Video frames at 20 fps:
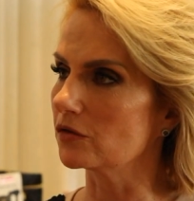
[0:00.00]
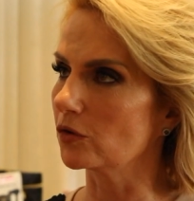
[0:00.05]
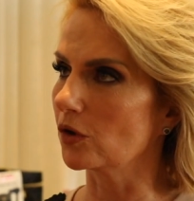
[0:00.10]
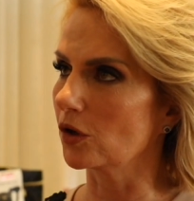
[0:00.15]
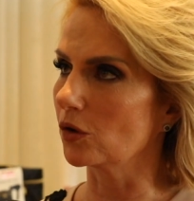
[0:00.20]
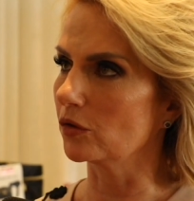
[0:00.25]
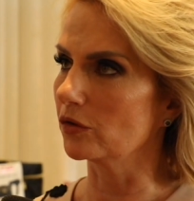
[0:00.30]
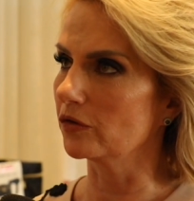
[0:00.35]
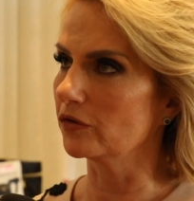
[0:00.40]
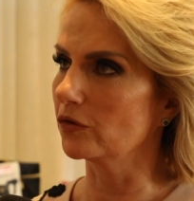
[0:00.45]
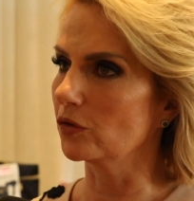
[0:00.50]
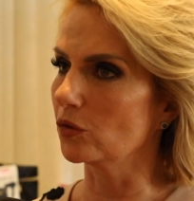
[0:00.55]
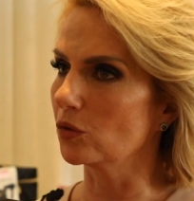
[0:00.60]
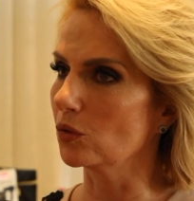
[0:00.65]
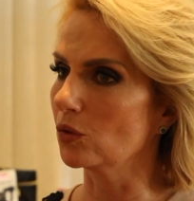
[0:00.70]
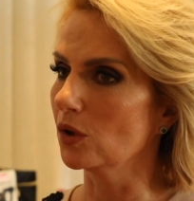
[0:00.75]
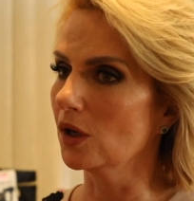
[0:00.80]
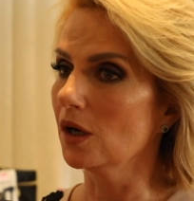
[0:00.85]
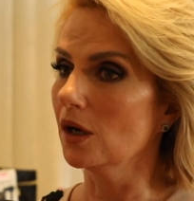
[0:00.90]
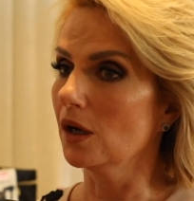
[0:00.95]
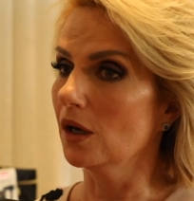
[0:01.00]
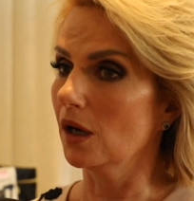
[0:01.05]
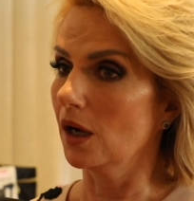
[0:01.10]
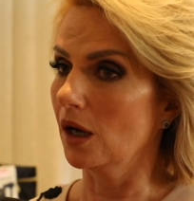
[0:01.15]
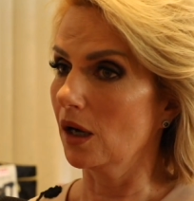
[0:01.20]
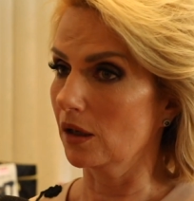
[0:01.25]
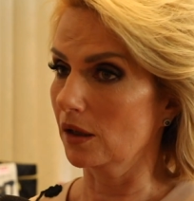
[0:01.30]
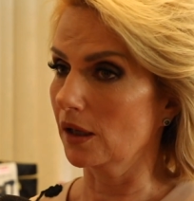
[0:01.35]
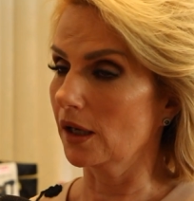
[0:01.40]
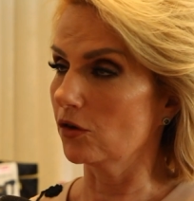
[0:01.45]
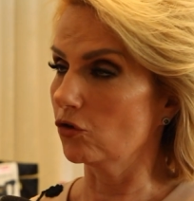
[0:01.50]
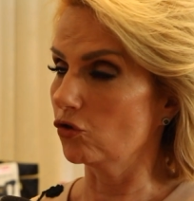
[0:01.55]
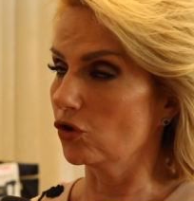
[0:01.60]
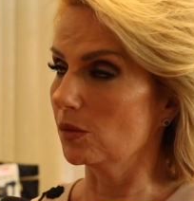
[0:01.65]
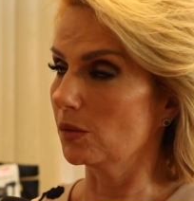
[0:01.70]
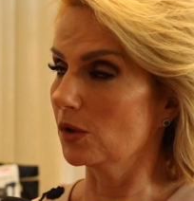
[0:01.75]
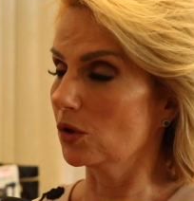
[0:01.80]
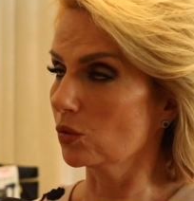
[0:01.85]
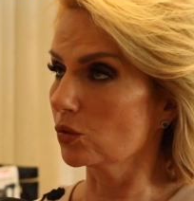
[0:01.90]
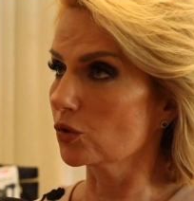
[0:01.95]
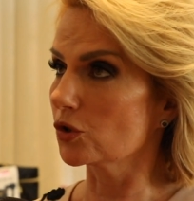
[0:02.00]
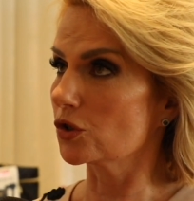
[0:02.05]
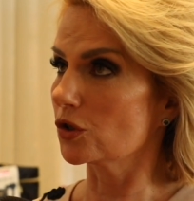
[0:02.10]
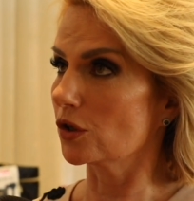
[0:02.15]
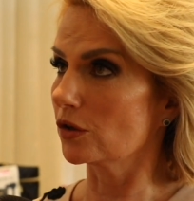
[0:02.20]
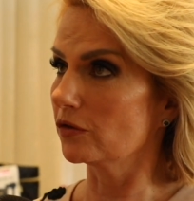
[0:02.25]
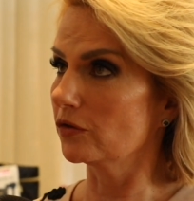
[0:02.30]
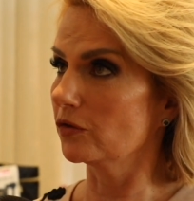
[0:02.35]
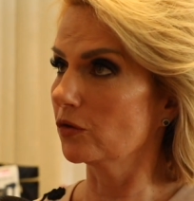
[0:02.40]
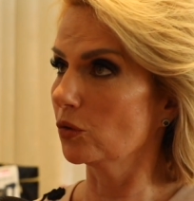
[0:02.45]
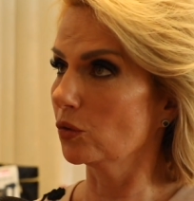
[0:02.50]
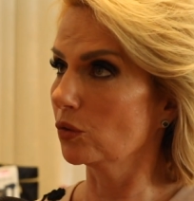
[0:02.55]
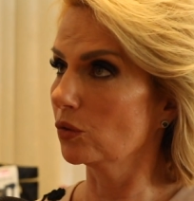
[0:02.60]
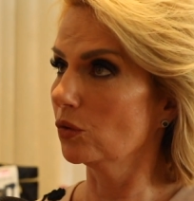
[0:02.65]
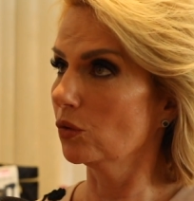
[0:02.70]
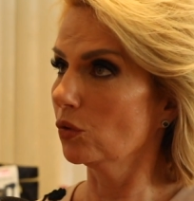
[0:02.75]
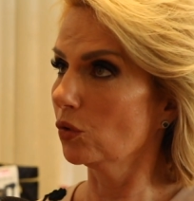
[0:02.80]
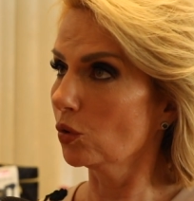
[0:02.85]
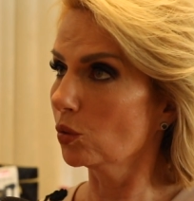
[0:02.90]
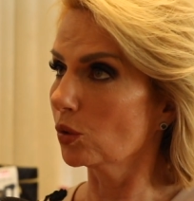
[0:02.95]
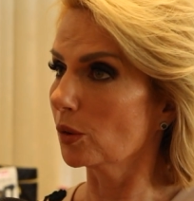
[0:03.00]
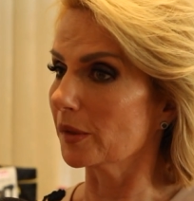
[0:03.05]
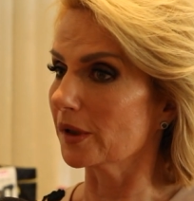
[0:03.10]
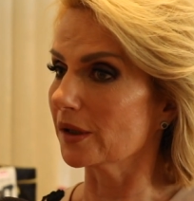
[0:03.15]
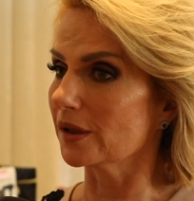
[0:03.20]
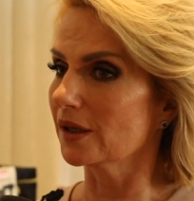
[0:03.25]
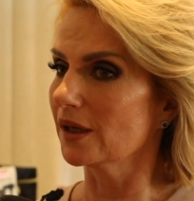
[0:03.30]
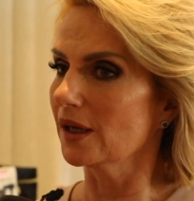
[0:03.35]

for, for our country, but also for all women.